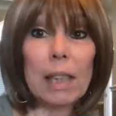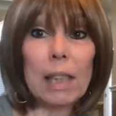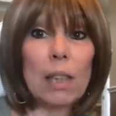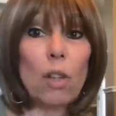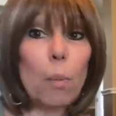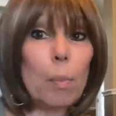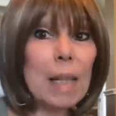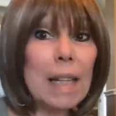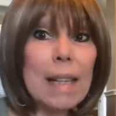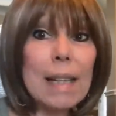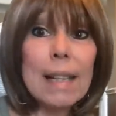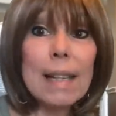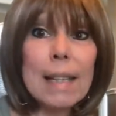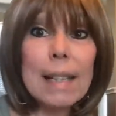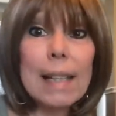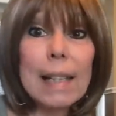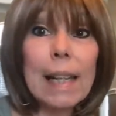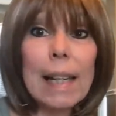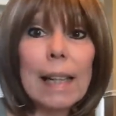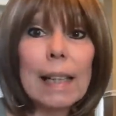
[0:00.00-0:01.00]
that nobody is
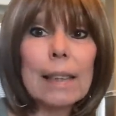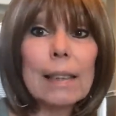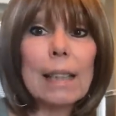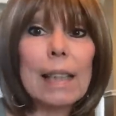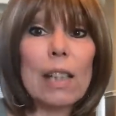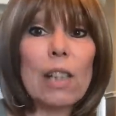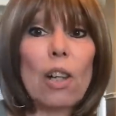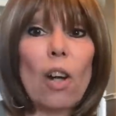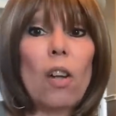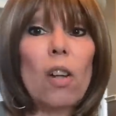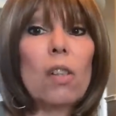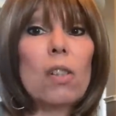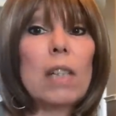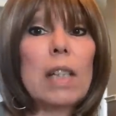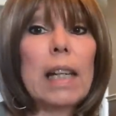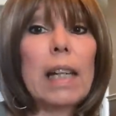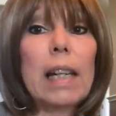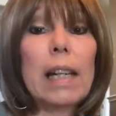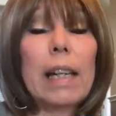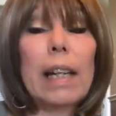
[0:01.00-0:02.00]
sick, that y'all are
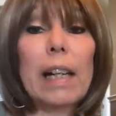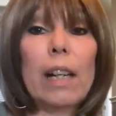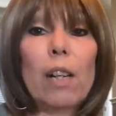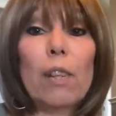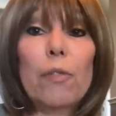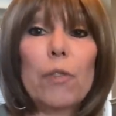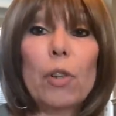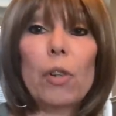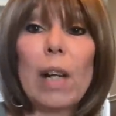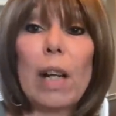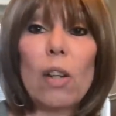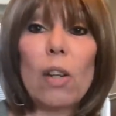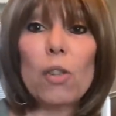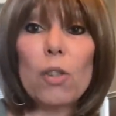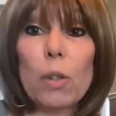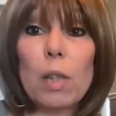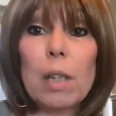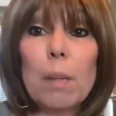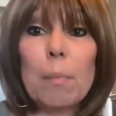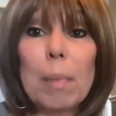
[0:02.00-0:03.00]
taking care of your
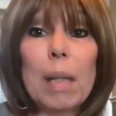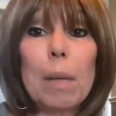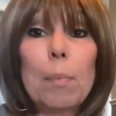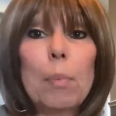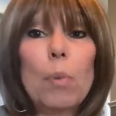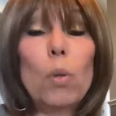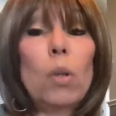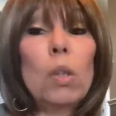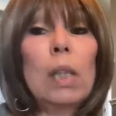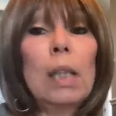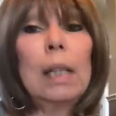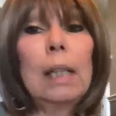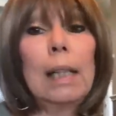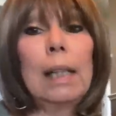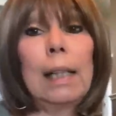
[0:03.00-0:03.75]
elderly people